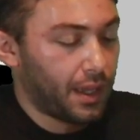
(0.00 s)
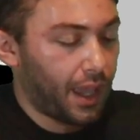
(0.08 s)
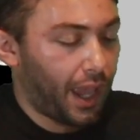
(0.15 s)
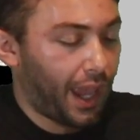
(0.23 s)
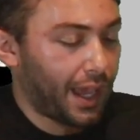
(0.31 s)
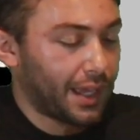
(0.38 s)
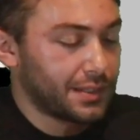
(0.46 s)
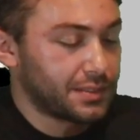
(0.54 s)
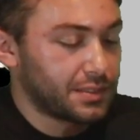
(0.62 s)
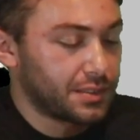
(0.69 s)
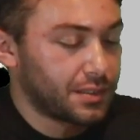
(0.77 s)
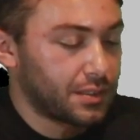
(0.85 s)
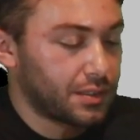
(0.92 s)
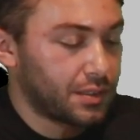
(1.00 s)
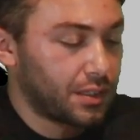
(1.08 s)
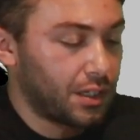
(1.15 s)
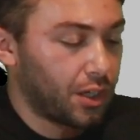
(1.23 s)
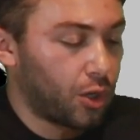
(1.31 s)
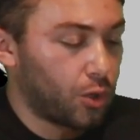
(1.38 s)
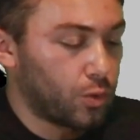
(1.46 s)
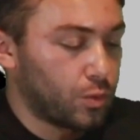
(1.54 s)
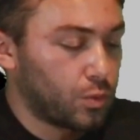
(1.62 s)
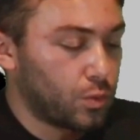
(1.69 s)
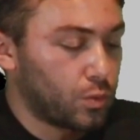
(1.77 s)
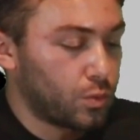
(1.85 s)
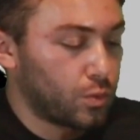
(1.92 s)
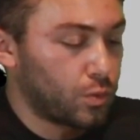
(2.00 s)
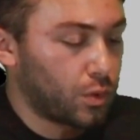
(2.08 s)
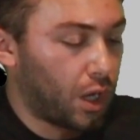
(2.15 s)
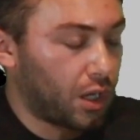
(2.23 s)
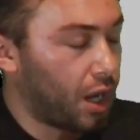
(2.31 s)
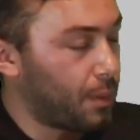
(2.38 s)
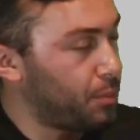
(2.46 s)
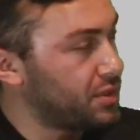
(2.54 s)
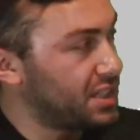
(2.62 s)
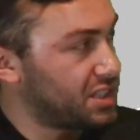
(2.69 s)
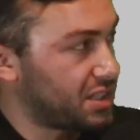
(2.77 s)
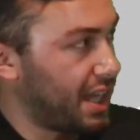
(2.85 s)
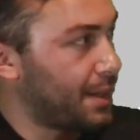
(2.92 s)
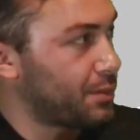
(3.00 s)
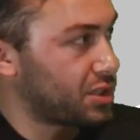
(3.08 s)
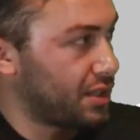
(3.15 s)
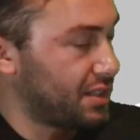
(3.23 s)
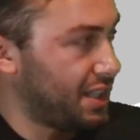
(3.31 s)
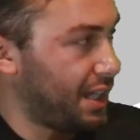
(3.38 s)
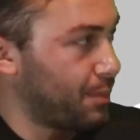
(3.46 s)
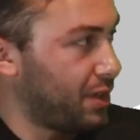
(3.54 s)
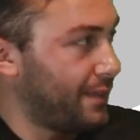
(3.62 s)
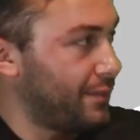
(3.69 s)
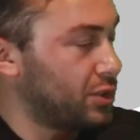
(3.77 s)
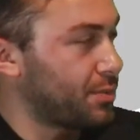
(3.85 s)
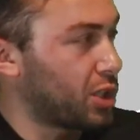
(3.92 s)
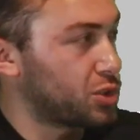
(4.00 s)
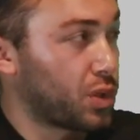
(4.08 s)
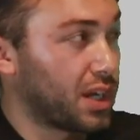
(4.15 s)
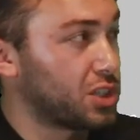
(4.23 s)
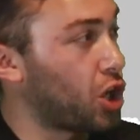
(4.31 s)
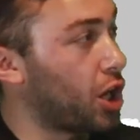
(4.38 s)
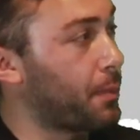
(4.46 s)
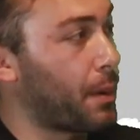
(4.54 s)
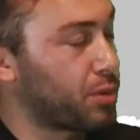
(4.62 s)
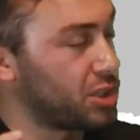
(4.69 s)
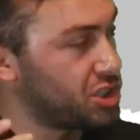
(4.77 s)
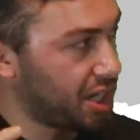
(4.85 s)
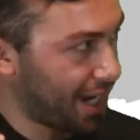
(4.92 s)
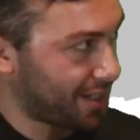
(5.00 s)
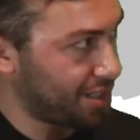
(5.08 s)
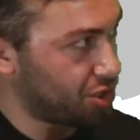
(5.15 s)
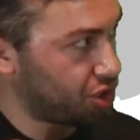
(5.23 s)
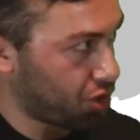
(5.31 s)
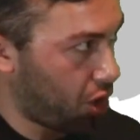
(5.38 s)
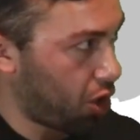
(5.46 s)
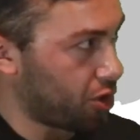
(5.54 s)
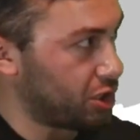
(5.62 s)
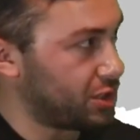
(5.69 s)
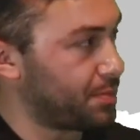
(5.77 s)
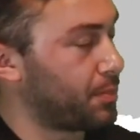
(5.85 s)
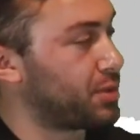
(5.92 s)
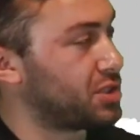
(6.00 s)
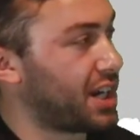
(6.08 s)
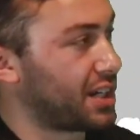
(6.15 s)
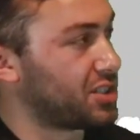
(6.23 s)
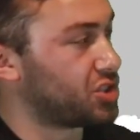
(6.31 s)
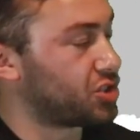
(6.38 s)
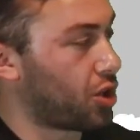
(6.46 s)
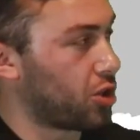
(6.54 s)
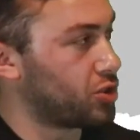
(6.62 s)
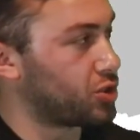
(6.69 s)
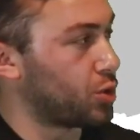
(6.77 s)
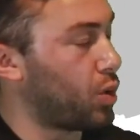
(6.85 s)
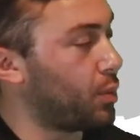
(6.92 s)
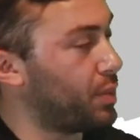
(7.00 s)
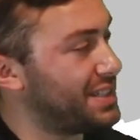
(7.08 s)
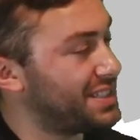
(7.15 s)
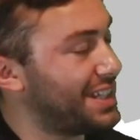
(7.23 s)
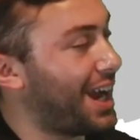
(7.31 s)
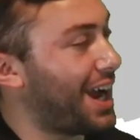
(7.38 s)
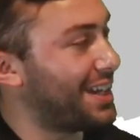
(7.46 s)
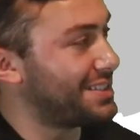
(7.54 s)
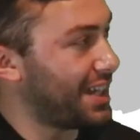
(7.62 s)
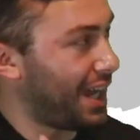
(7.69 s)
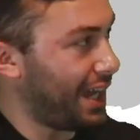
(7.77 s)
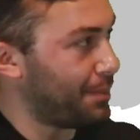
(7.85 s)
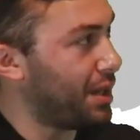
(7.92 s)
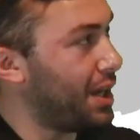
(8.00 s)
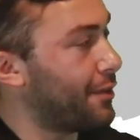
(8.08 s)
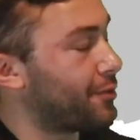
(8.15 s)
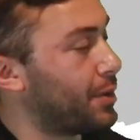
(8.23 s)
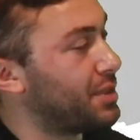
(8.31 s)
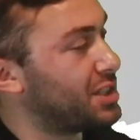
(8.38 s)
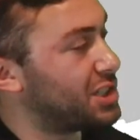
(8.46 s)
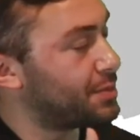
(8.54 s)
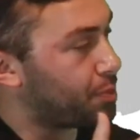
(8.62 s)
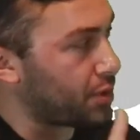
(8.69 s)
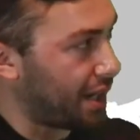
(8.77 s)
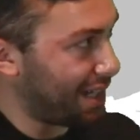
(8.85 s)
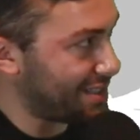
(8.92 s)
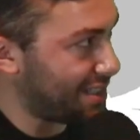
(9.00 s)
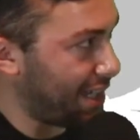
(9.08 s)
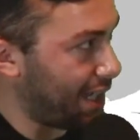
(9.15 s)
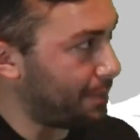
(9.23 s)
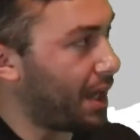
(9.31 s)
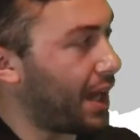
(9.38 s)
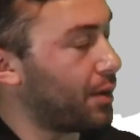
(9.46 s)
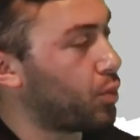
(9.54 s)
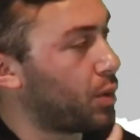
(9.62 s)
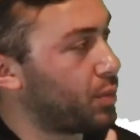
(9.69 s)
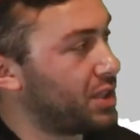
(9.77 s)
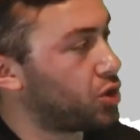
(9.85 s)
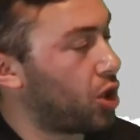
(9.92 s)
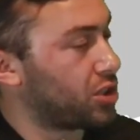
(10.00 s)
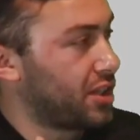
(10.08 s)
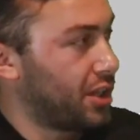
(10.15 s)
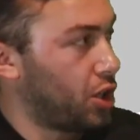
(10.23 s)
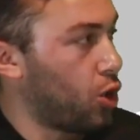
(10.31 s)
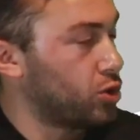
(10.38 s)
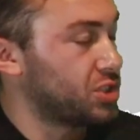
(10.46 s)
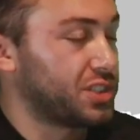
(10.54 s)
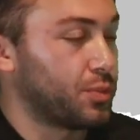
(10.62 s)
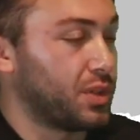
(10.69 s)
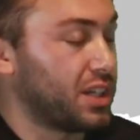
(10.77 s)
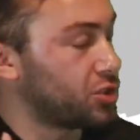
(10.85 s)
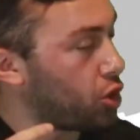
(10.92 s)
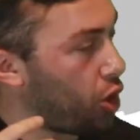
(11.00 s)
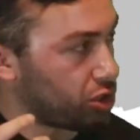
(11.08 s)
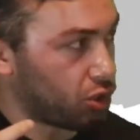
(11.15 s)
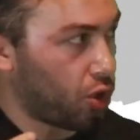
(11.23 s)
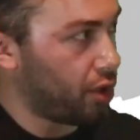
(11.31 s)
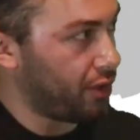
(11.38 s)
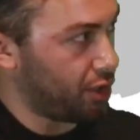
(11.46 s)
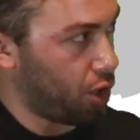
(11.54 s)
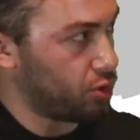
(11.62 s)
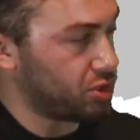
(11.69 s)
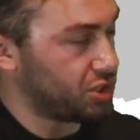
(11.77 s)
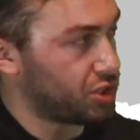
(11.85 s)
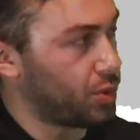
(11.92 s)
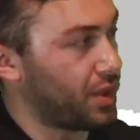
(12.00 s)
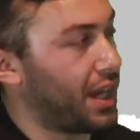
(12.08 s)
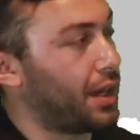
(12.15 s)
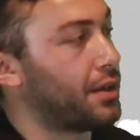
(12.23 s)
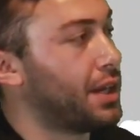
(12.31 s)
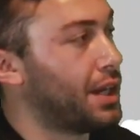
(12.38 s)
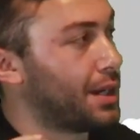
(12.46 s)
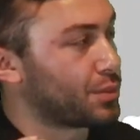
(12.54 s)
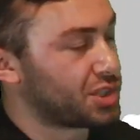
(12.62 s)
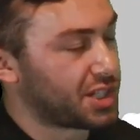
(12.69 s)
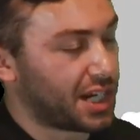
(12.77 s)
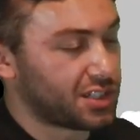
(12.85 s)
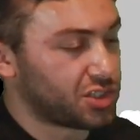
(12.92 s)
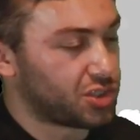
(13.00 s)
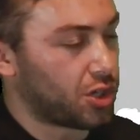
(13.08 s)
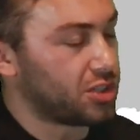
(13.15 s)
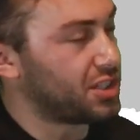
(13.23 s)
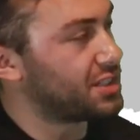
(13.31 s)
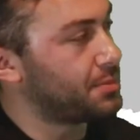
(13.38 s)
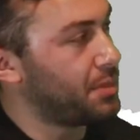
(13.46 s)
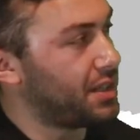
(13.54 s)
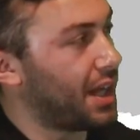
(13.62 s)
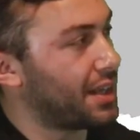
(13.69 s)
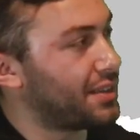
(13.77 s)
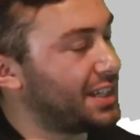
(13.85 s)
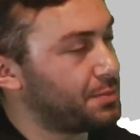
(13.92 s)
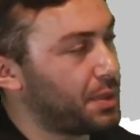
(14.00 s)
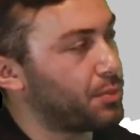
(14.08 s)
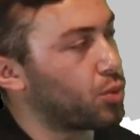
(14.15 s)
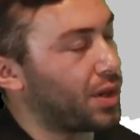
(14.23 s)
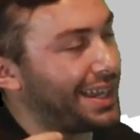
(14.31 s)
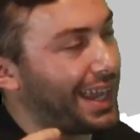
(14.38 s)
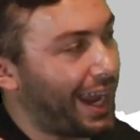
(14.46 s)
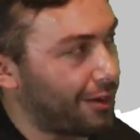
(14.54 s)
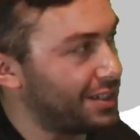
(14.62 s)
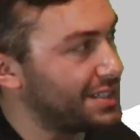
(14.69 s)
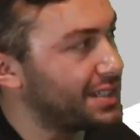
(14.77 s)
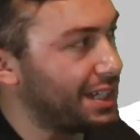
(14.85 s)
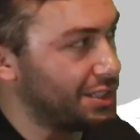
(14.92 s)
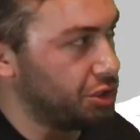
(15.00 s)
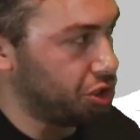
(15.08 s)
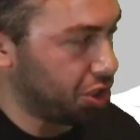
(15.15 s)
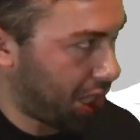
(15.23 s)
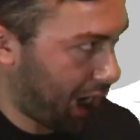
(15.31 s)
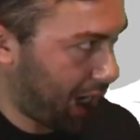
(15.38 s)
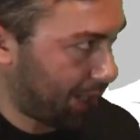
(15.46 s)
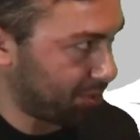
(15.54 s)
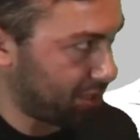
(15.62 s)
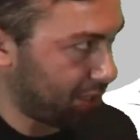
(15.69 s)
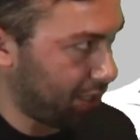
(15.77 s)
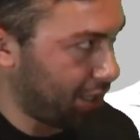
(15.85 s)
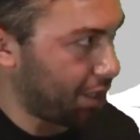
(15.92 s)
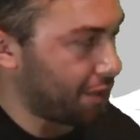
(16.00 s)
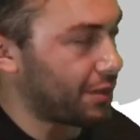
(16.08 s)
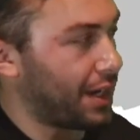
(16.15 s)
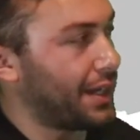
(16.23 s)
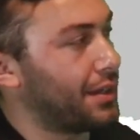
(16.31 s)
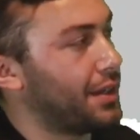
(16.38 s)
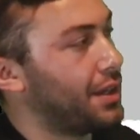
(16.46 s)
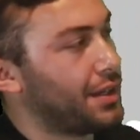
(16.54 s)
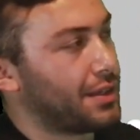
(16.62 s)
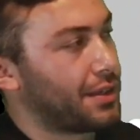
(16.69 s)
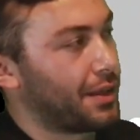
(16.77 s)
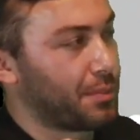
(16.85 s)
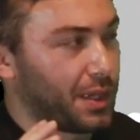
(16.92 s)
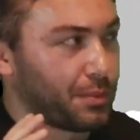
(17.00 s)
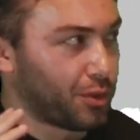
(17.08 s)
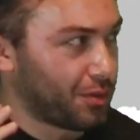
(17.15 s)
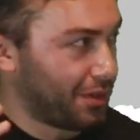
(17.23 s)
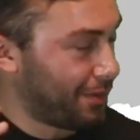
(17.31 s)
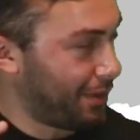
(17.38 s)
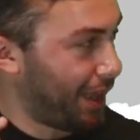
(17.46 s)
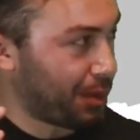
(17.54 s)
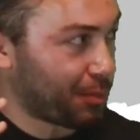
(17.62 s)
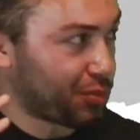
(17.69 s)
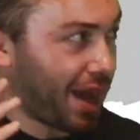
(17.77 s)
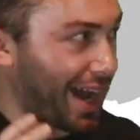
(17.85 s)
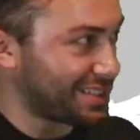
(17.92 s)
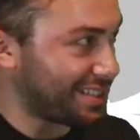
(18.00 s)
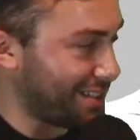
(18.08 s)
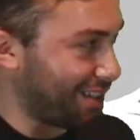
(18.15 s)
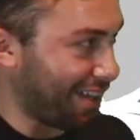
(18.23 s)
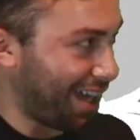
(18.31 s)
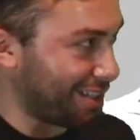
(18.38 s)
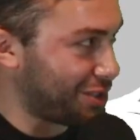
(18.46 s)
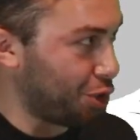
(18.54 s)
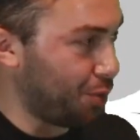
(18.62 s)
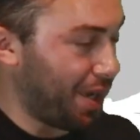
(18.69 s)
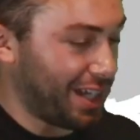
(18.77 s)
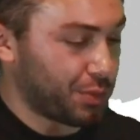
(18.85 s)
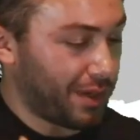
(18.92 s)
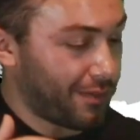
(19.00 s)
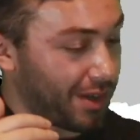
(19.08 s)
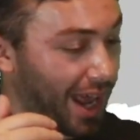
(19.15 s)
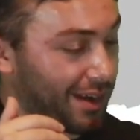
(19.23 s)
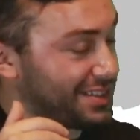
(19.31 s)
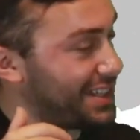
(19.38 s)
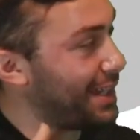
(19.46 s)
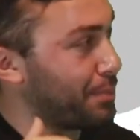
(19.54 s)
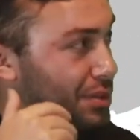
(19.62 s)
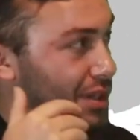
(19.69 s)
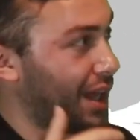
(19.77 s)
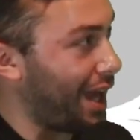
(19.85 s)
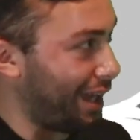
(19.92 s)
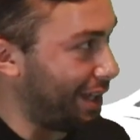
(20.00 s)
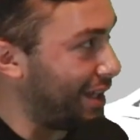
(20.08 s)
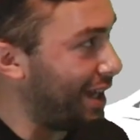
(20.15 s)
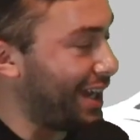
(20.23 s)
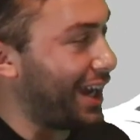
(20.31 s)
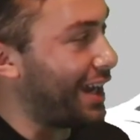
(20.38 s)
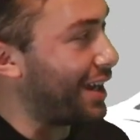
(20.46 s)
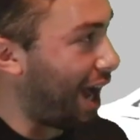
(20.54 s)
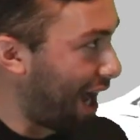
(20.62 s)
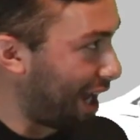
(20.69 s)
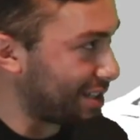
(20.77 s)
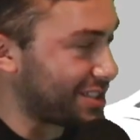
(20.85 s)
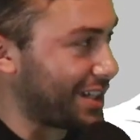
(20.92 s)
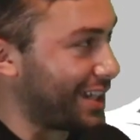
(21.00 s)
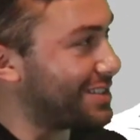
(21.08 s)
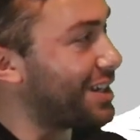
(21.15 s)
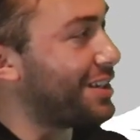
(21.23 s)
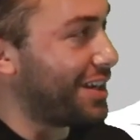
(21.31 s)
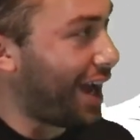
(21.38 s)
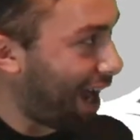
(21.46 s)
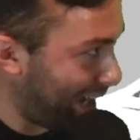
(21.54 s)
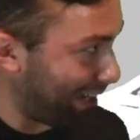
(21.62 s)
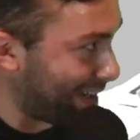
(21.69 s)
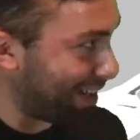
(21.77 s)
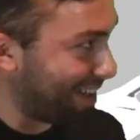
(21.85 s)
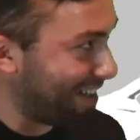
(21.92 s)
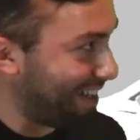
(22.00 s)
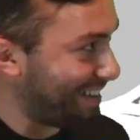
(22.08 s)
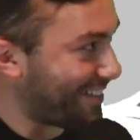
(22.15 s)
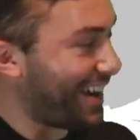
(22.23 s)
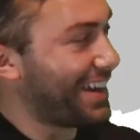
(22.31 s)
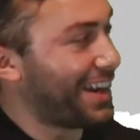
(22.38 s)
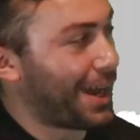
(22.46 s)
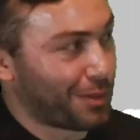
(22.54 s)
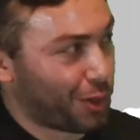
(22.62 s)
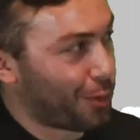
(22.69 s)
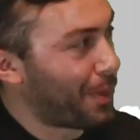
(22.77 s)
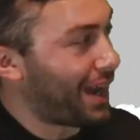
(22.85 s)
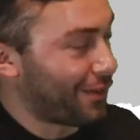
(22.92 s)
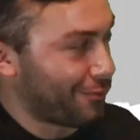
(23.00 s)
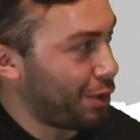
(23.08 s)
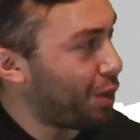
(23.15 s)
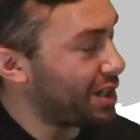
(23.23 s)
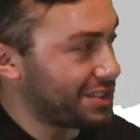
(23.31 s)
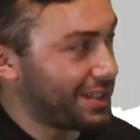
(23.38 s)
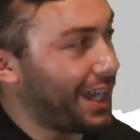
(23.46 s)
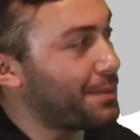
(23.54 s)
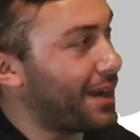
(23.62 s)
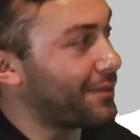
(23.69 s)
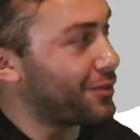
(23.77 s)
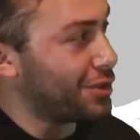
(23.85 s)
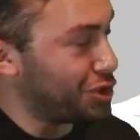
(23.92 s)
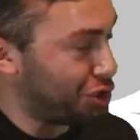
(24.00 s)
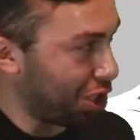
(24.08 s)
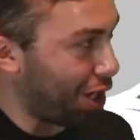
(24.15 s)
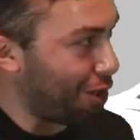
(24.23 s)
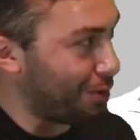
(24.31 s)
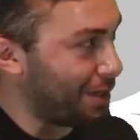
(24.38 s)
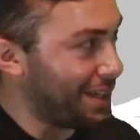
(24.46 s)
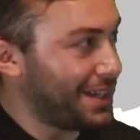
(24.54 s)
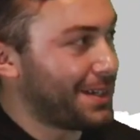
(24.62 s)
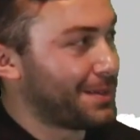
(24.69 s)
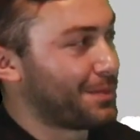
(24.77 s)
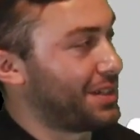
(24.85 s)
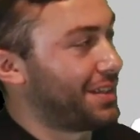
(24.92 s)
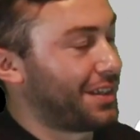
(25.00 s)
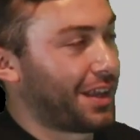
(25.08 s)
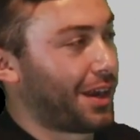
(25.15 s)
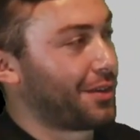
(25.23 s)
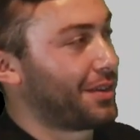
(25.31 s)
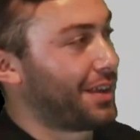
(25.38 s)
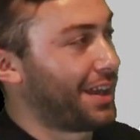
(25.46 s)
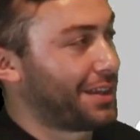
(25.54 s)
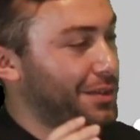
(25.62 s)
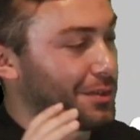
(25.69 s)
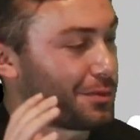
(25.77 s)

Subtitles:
And, you know, a couple disclaimers on the team previews, Mars. We're going to talk about projected starters, but projected starters are what we see on tape from the spring team and when we talk to the coaches. And we didn't talk to all the coaches. So again, projected starters doesn't mean that these people are guaranteed jobs, right? The people, they've been practicing the last 2 weeks. We even had a team play in Ossining tonight, right? And I'm going to go back and rewatch the game after the show. But, you know, like,